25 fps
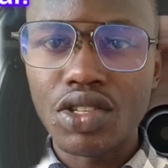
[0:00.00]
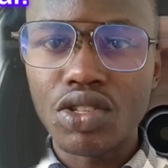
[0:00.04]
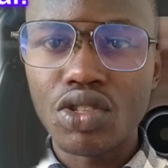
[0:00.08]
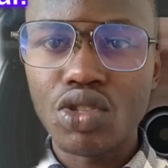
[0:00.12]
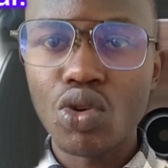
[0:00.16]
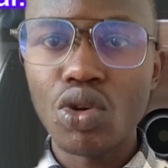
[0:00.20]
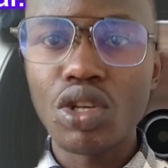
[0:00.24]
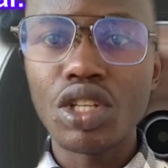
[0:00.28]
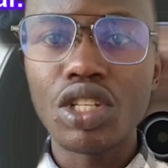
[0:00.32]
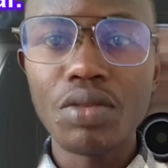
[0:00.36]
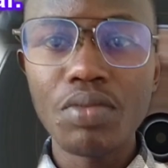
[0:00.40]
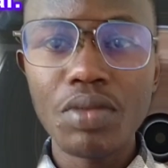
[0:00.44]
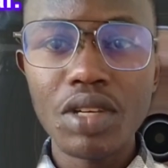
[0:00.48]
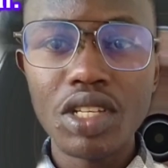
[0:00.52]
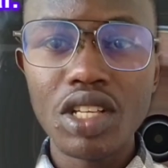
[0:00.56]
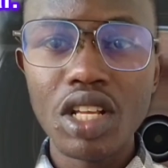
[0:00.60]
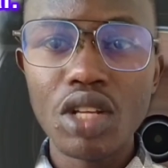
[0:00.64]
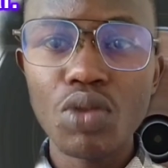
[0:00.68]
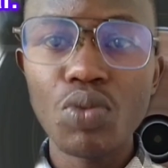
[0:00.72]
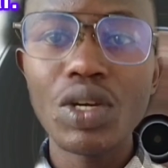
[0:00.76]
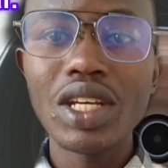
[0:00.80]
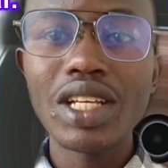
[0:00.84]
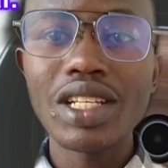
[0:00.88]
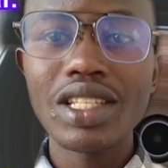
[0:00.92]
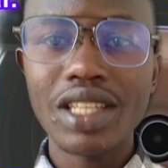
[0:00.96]
So it means
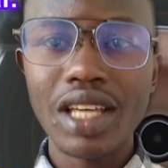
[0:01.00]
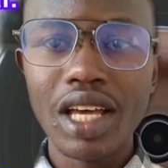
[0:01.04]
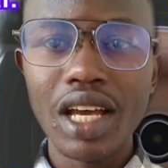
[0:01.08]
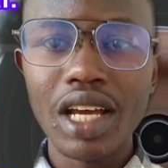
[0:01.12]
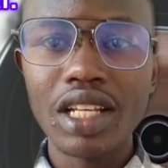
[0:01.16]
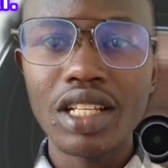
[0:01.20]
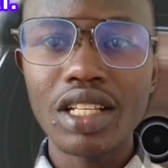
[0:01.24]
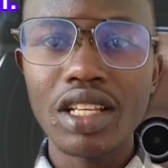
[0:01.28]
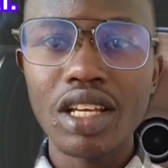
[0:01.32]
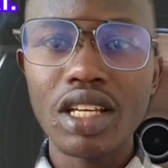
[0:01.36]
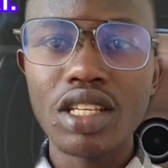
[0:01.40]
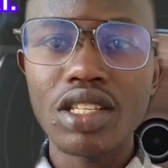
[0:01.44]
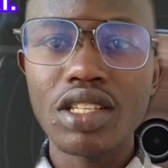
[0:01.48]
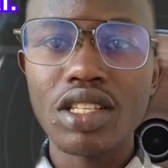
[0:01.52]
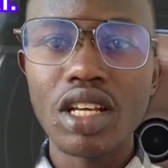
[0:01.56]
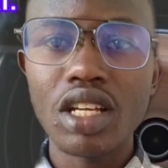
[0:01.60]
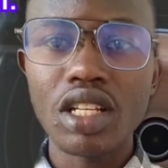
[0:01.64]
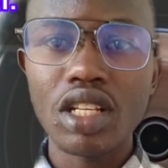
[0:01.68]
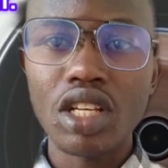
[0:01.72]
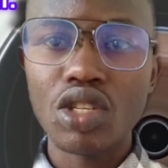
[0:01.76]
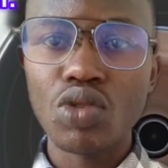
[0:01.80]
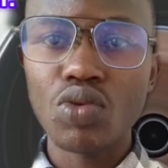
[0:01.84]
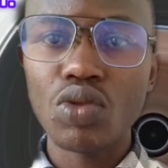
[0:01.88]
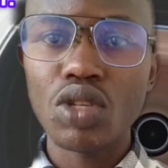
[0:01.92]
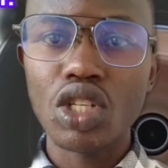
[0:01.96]
that we take this
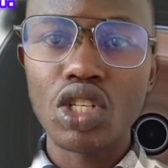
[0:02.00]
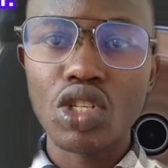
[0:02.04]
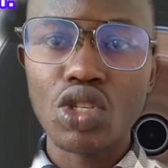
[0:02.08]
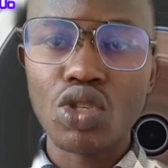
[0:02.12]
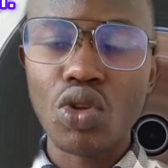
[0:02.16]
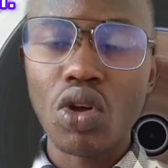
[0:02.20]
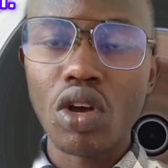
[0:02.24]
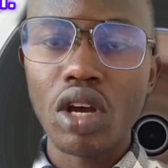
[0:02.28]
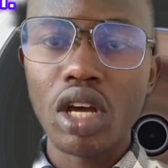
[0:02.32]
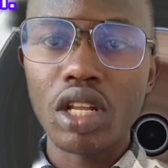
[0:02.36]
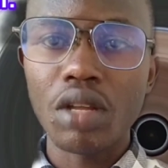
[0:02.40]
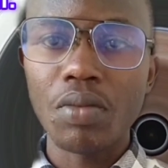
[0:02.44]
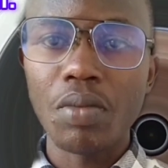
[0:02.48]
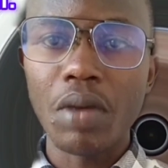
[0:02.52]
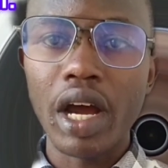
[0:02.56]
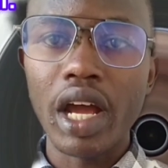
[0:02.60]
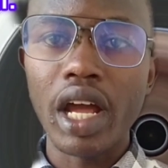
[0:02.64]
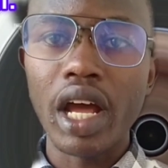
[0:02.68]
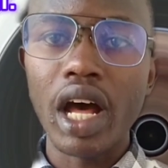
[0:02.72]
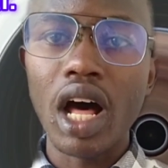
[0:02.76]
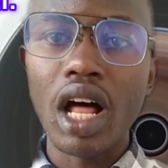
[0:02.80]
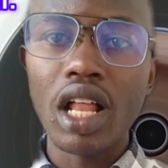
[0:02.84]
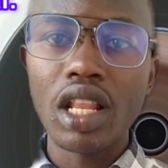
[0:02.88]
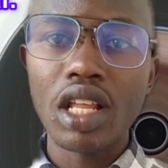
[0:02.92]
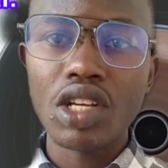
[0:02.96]
sentence which is talked by
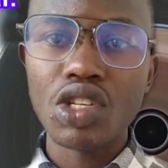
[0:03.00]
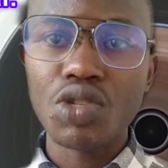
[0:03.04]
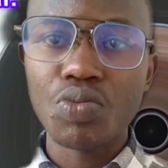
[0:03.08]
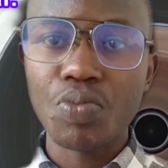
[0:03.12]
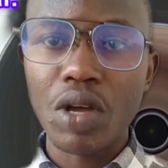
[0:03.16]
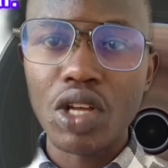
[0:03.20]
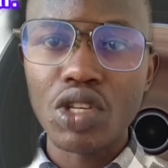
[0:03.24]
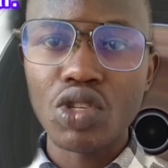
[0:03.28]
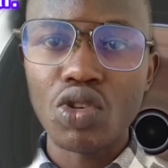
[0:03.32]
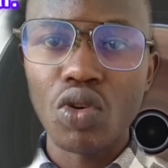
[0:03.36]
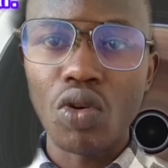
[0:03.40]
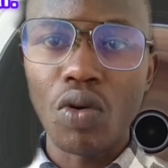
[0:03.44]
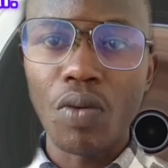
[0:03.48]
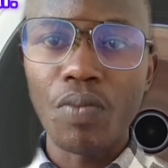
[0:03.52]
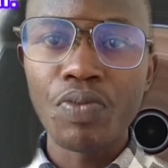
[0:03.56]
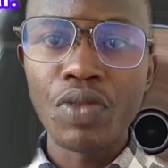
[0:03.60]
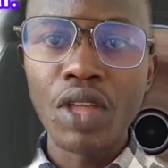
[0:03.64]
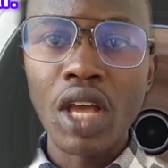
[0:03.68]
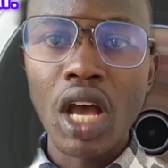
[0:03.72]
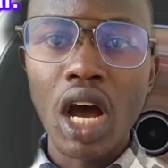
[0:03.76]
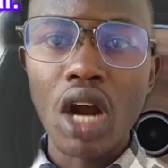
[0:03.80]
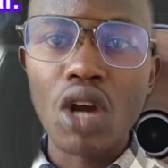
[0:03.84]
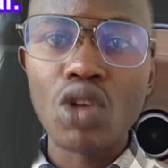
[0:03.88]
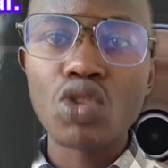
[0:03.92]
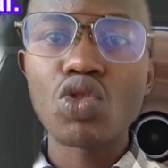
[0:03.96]
others person.
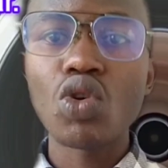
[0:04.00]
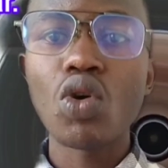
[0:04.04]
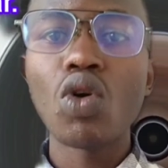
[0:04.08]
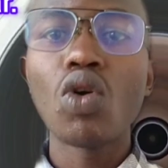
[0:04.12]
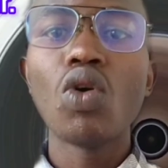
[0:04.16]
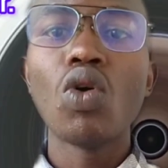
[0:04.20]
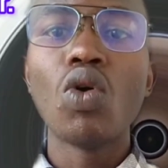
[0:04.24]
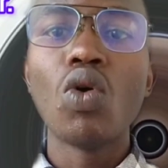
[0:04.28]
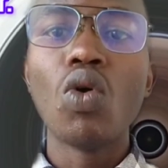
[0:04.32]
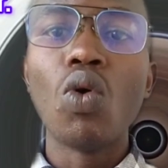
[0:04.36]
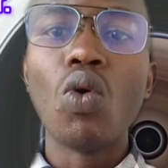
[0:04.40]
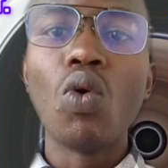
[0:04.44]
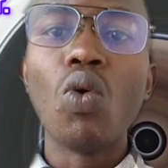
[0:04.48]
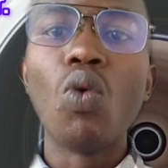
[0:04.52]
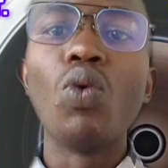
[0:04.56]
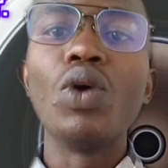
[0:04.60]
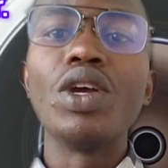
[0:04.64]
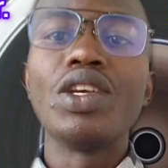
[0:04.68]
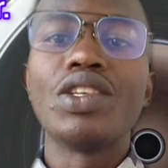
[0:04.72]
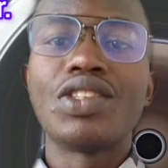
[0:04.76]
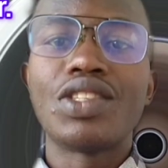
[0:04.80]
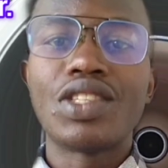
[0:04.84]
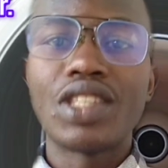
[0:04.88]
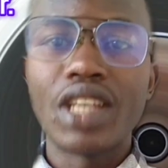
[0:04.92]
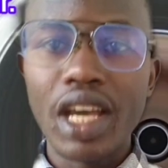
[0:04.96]
Also
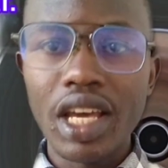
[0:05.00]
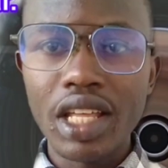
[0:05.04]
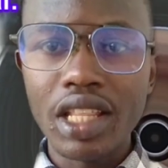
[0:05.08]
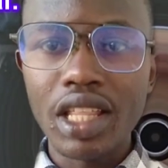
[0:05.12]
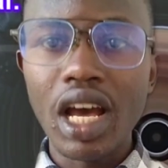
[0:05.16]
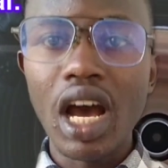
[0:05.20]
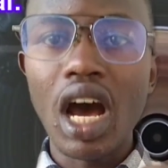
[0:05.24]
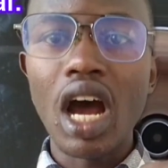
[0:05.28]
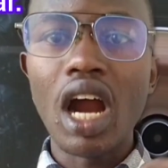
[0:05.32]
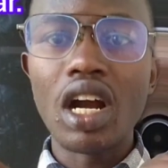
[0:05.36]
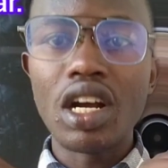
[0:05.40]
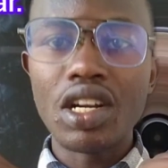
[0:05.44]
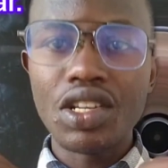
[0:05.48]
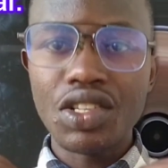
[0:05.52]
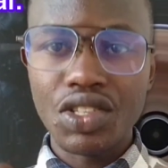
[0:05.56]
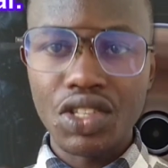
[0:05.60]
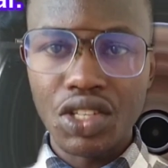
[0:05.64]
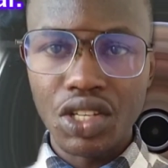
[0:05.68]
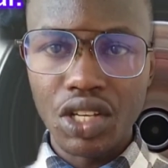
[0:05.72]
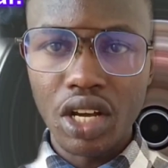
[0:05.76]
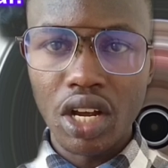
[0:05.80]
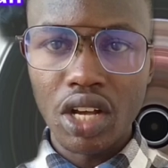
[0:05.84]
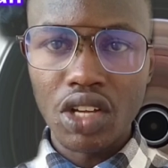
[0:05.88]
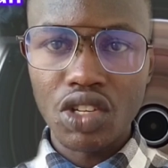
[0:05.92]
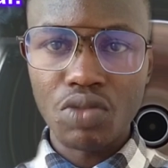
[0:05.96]
we say the others
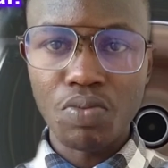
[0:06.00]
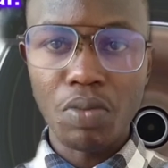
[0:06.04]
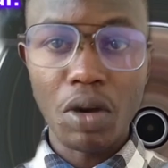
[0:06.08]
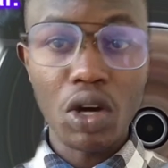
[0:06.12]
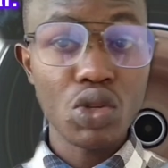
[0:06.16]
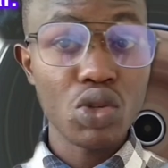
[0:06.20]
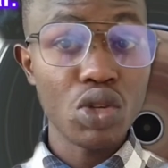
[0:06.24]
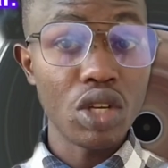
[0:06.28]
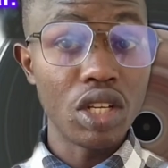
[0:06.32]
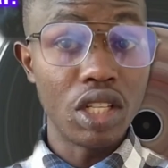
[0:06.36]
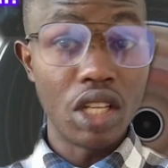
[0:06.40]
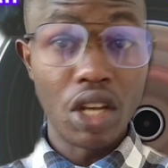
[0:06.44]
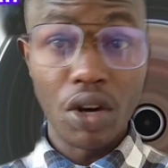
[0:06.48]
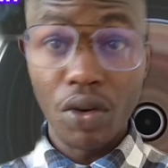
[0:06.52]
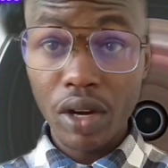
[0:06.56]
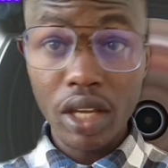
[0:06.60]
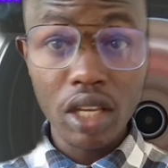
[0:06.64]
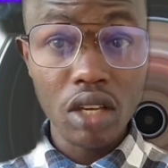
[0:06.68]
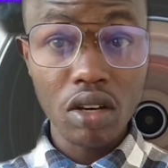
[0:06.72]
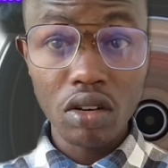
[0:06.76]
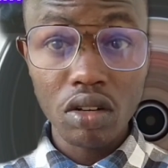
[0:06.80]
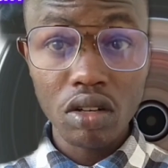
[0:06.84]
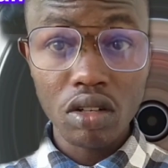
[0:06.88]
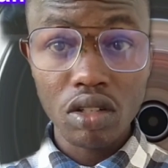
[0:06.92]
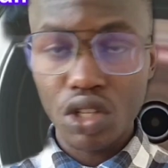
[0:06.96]
yes. But also in the
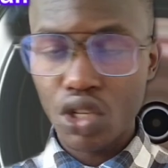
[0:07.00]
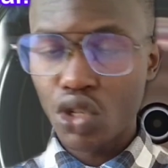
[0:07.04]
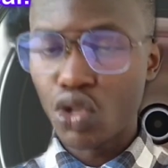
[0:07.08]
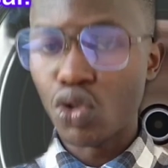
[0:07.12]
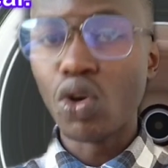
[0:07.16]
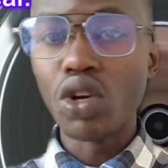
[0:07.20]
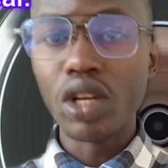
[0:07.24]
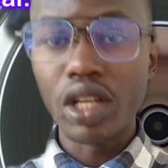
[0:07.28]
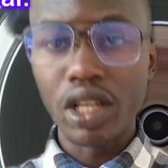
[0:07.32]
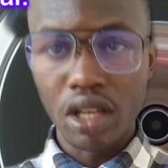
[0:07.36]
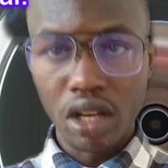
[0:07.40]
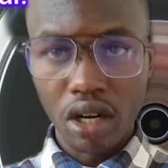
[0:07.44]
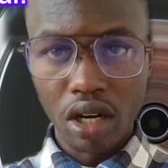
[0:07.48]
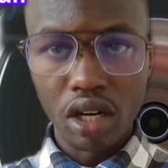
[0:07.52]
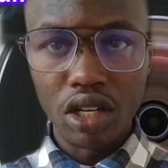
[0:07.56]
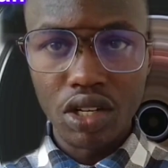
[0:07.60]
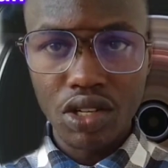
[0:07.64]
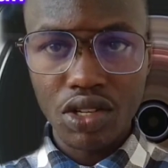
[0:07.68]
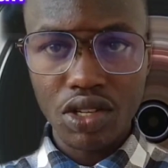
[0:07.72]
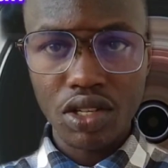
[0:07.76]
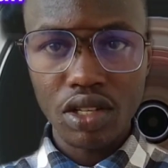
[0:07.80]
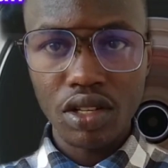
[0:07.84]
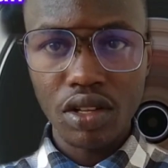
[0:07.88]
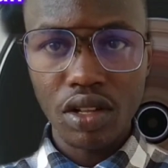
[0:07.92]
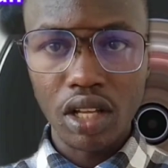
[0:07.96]
real, it is not
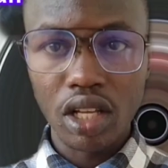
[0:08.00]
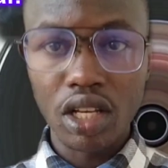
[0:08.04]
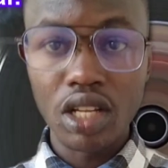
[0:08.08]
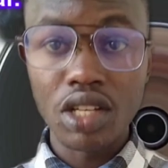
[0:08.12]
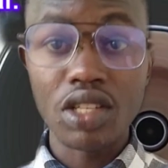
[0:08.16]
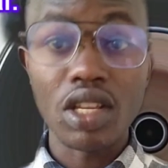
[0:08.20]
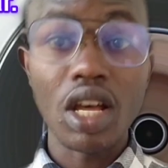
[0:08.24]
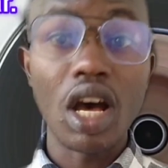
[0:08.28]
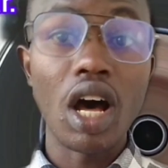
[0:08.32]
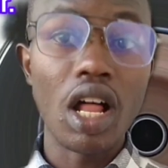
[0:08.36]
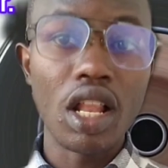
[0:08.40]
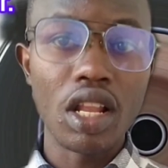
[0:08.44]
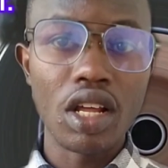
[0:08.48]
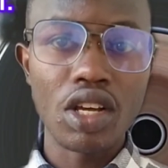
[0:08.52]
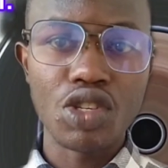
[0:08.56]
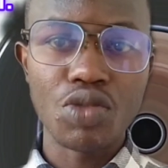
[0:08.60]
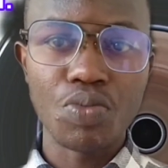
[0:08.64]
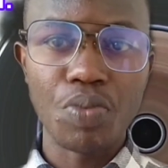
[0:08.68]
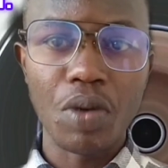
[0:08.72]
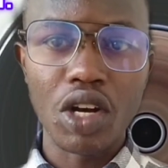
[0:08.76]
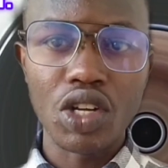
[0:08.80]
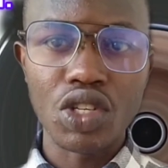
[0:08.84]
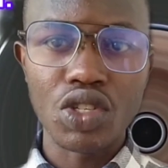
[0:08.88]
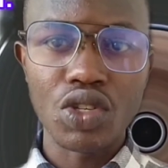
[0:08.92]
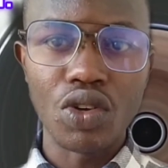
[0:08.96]
yours. It is others
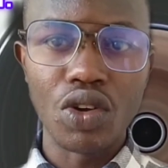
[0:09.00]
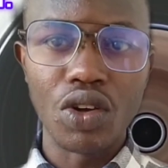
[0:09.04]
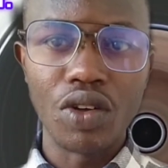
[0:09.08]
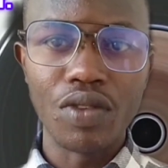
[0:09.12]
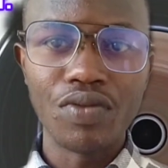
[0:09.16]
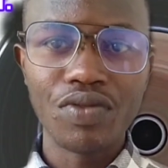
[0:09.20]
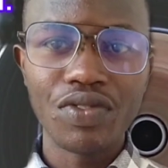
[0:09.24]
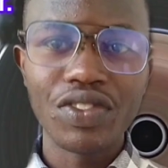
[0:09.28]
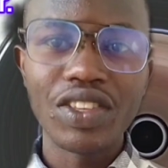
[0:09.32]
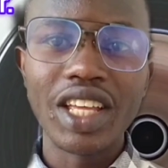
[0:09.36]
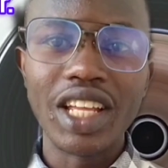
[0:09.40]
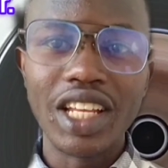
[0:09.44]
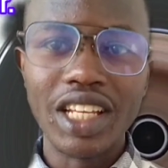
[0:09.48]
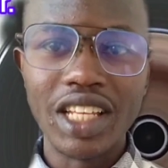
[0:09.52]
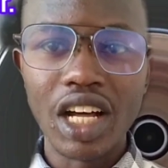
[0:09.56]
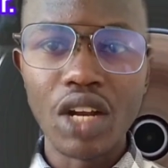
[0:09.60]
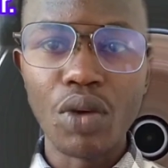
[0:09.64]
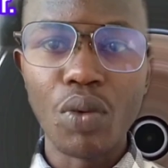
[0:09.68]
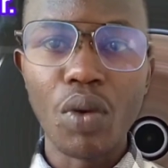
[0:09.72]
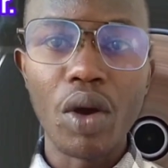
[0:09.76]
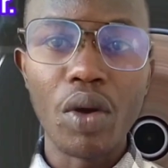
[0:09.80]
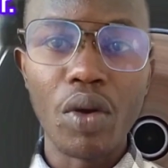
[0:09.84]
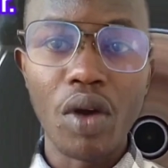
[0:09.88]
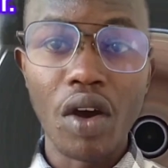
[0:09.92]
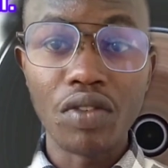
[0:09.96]
personal. That's
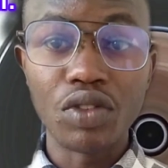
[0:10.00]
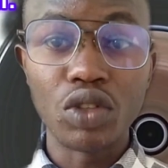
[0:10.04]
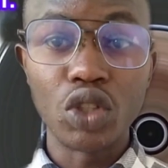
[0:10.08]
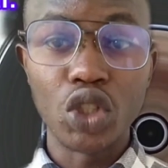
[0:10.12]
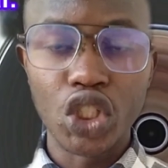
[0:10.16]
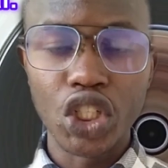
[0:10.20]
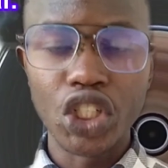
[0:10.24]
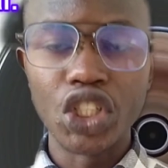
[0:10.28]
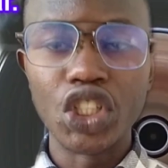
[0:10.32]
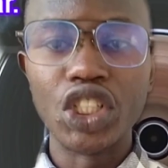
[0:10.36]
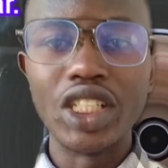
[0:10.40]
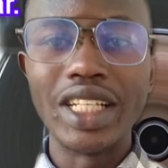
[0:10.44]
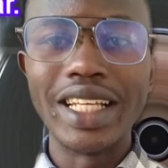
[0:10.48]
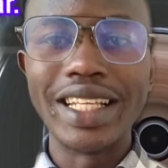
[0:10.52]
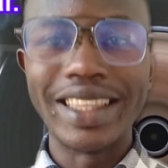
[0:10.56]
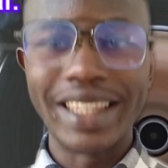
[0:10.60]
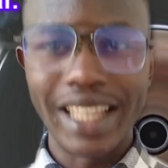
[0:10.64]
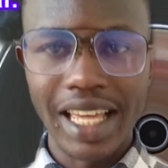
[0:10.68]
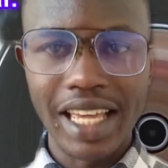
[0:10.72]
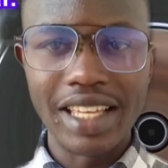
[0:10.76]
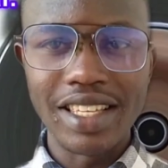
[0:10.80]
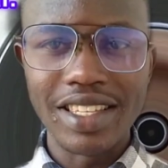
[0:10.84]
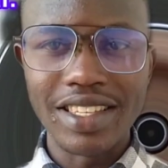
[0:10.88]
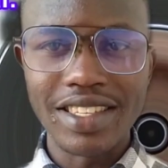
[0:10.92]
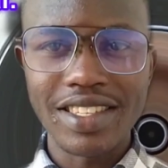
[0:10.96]
why we have to change the
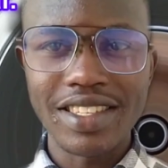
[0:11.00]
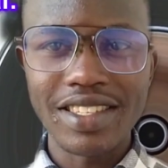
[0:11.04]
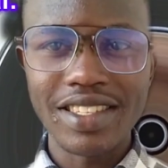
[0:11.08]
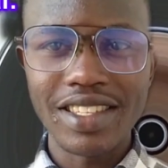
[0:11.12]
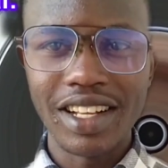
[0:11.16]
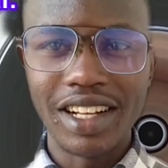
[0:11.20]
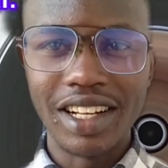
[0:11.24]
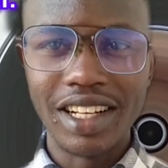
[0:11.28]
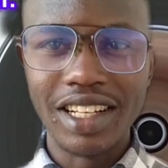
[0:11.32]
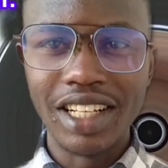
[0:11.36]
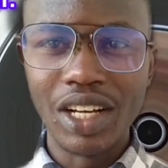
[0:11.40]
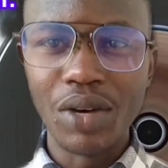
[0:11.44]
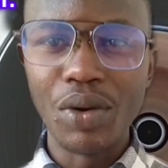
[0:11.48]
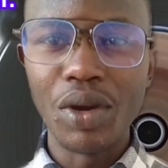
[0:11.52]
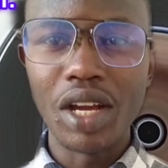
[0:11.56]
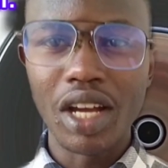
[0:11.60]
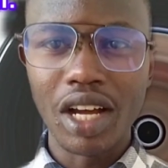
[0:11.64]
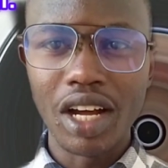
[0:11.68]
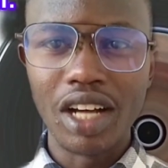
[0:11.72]
tense. Let me